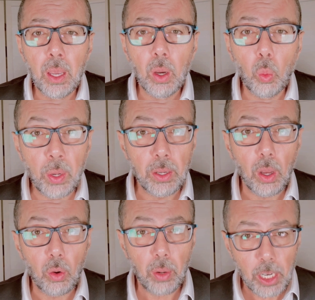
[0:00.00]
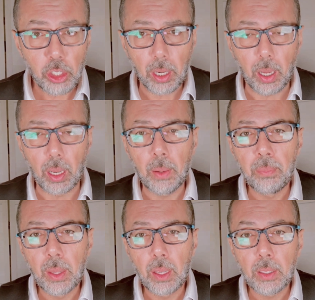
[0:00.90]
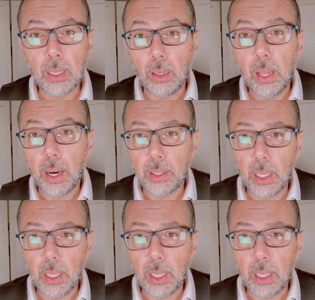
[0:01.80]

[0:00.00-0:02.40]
when Russia declared